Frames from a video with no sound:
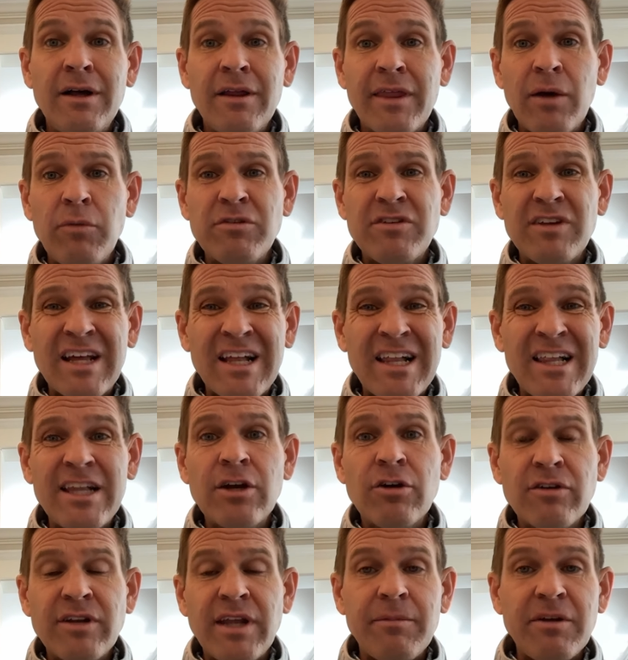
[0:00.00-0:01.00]
that was a
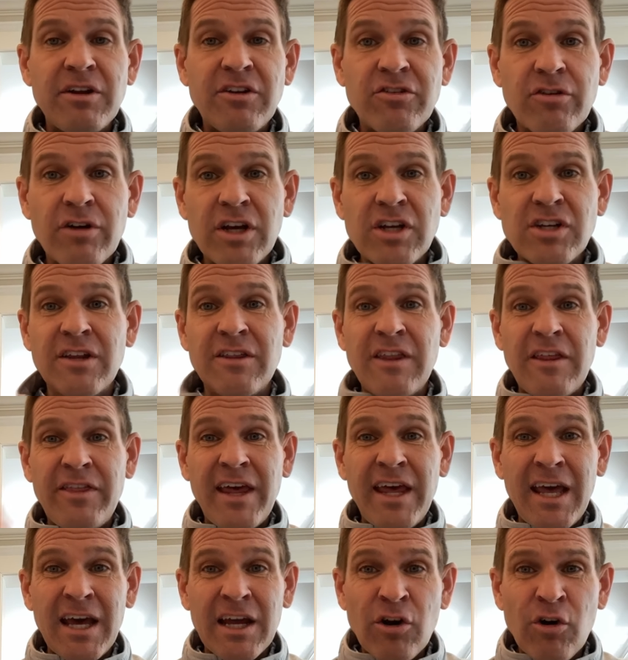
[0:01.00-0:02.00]
clear demonstration that
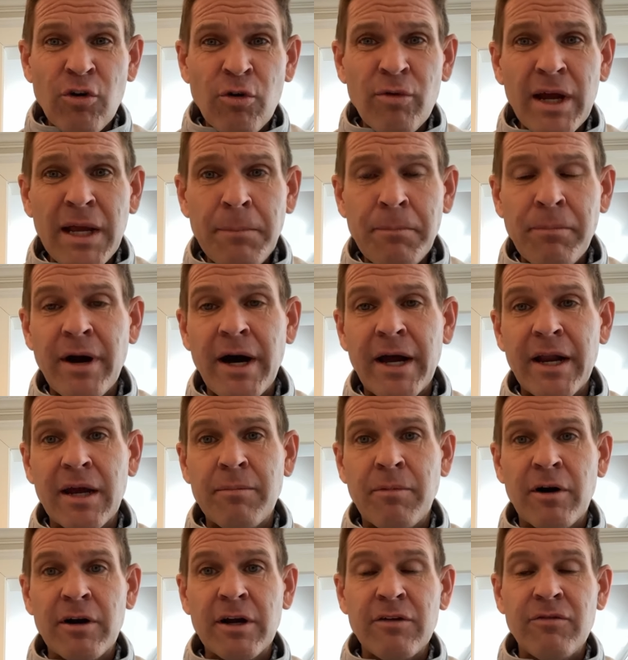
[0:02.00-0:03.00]
they had great
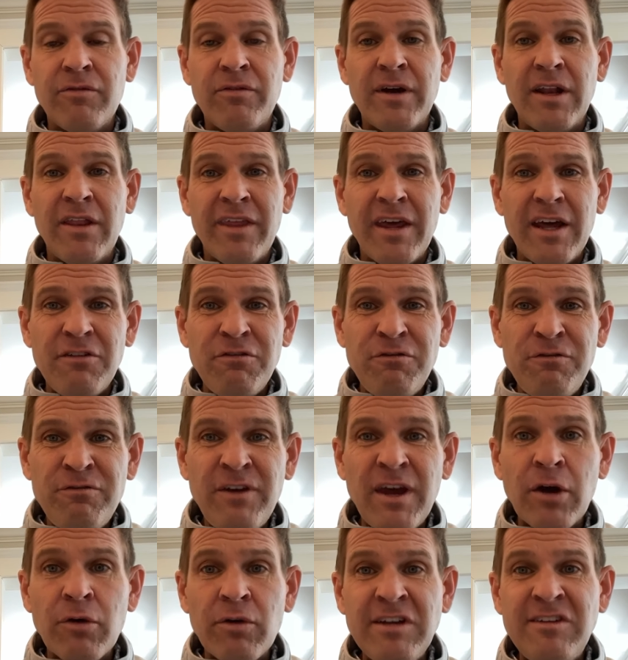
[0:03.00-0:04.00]
product market fit. They had a
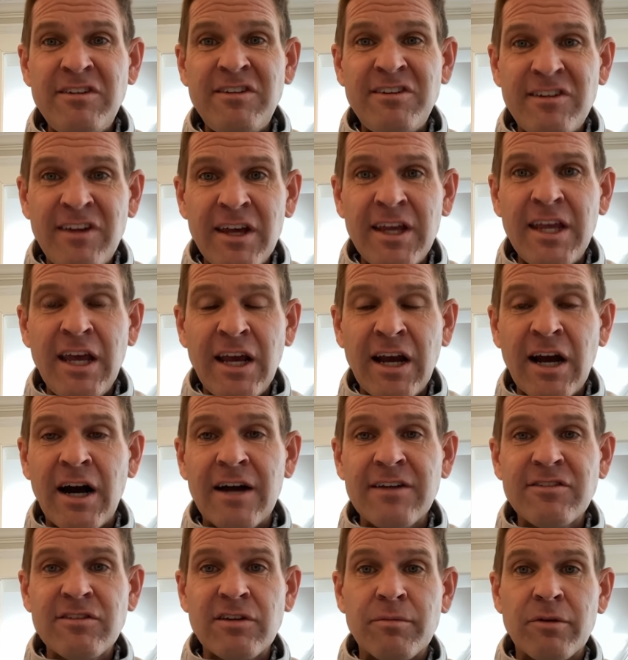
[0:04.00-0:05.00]
very sticky
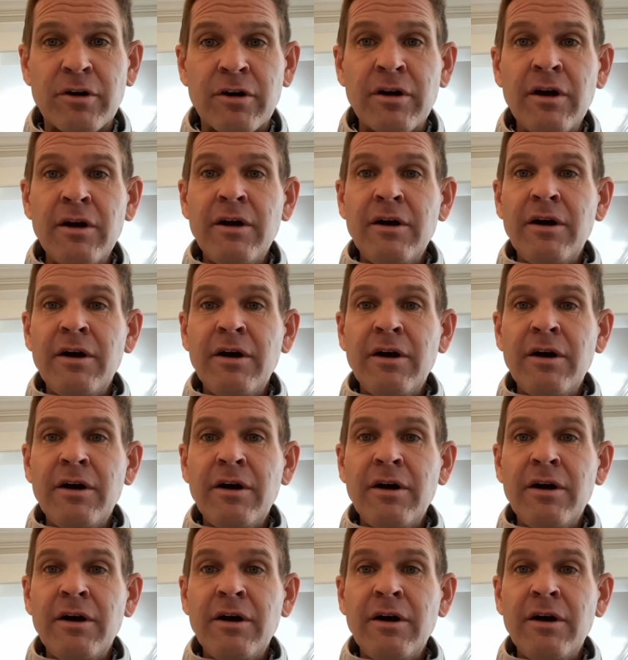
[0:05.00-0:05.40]
customer.